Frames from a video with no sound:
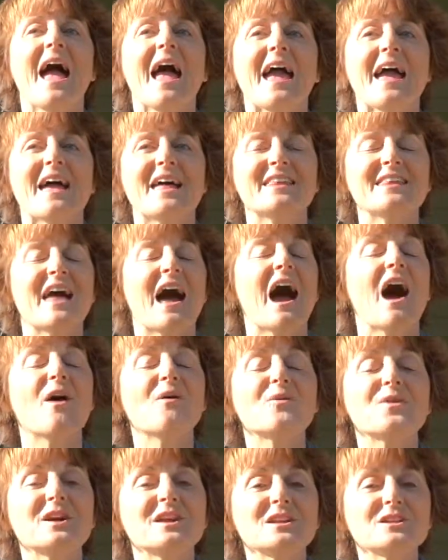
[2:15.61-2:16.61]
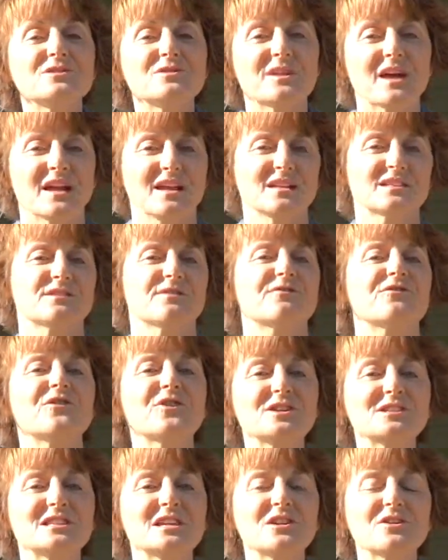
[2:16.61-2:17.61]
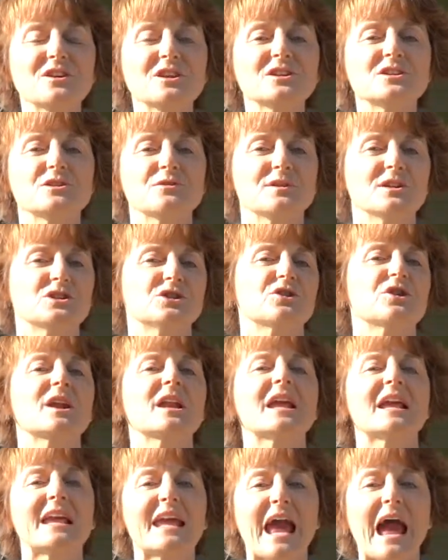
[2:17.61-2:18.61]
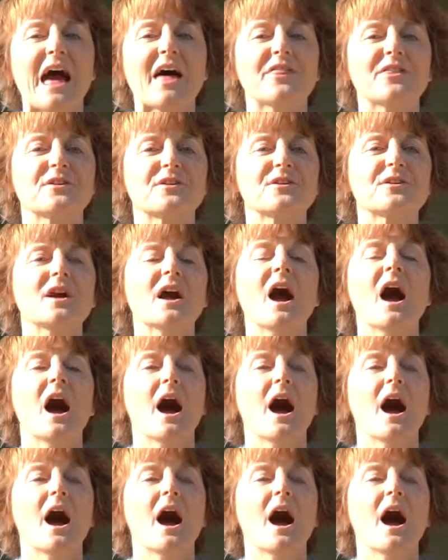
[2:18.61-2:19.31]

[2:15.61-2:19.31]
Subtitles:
And how we're going to do that is the first thing you're going to do is you're going to gather